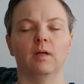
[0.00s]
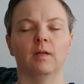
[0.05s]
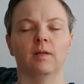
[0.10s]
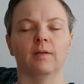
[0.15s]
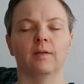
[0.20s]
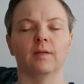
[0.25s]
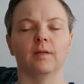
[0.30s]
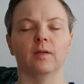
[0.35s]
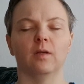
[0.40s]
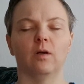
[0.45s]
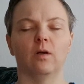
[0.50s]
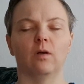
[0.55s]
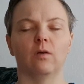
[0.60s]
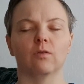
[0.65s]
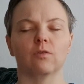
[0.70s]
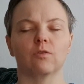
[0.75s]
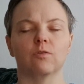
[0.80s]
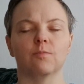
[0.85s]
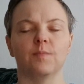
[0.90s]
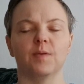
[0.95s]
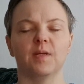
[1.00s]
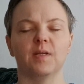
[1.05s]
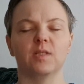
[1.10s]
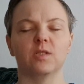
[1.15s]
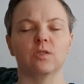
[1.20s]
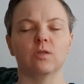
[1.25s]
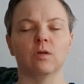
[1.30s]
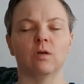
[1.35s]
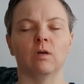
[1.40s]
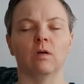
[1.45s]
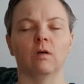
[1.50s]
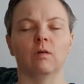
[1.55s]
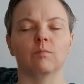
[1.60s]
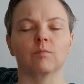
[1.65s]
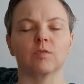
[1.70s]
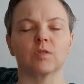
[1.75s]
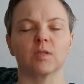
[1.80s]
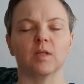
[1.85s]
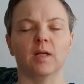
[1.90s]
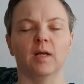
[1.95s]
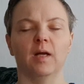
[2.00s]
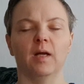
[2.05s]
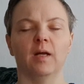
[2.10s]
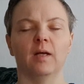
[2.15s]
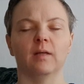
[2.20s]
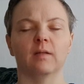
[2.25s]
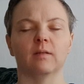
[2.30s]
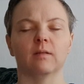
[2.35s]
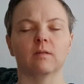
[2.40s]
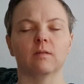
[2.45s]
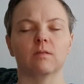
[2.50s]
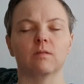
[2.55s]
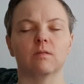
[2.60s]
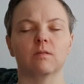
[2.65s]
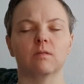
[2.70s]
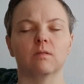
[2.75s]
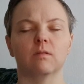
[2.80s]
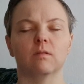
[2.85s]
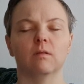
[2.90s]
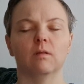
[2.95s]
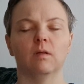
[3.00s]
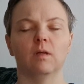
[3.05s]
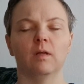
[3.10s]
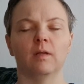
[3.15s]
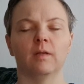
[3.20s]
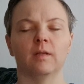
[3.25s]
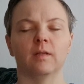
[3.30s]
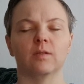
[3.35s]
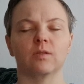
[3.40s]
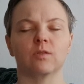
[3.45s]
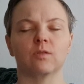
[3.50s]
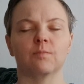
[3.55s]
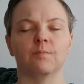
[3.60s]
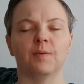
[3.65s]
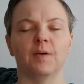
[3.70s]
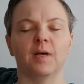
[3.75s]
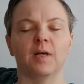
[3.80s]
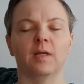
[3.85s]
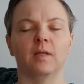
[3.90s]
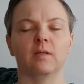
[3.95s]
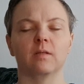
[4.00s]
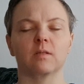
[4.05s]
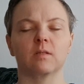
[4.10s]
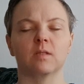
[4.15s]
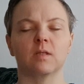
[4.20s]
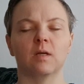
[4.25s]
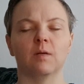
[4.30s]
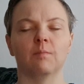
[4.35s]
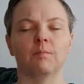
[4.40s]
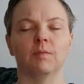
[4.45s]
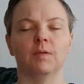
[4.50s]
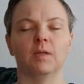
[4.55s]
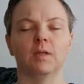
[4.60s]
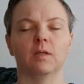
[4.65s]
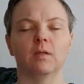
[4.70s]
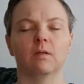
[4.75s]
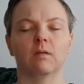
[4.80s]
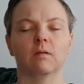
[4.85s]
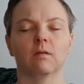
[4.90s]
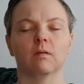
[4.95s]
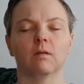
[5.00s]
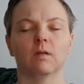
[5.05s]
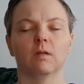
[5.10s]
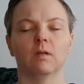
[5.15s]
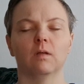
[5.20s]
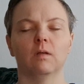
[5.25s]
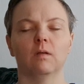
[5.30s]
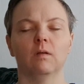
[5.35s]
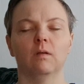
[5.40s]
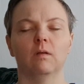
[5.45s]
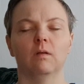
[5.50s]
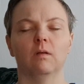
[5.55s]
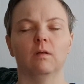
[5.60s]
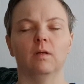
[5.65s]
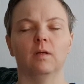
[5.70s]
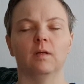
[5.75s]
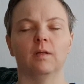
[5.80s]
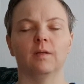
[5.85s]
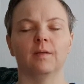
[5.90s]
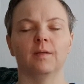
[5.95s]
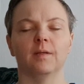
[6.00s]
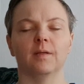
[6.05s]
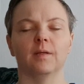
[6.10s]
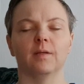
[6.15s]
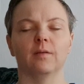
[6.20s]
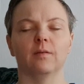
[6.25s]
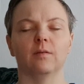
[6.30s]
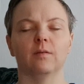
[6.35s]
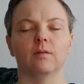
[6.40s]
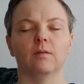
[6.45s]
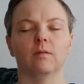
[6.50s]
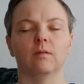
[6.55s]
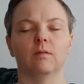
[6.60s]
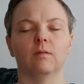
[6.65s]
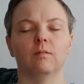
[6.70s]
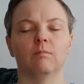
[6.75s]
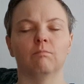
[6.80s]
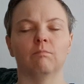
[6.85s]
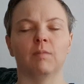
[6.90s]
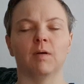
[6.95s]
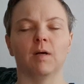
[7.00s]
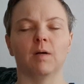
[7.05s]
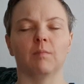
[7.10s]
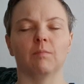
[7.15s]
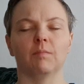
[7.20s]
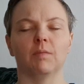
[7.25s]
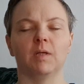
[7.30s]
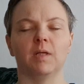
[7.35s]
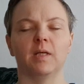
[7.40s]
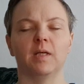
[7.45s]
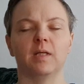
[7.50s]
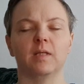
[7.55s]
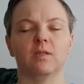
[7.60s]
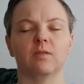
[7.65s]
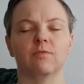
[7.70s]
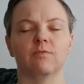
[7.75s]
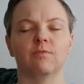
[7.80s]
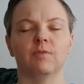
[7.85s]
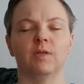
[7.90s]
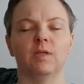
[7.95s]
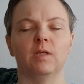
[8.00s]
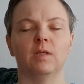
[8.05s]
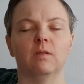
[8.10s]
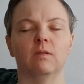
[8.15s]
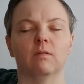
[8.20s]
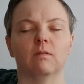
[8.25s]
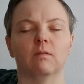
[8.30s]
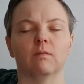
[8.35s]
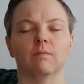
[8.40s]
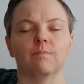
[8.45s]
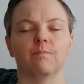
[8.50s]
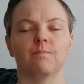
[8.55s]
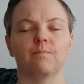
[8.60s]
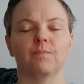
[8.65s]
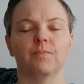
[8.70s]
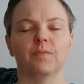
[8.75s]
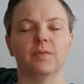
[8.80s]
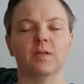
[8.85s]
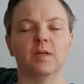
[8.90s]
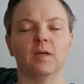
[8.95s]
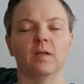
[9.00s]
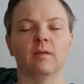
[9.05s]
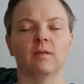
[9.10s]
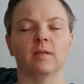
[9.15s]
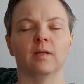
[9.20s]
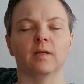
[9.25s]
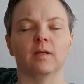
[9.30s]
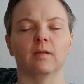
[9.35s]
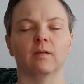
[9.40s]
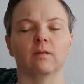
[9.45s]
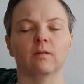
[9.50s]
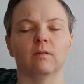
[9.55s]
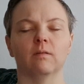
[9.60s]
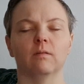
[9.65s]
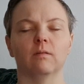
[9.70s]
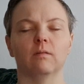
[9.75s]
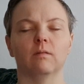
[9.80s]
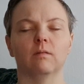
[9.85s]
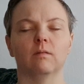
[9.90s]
and then heart space, arms and hands, and then spine, stomach, and then bum, legs, feet, and then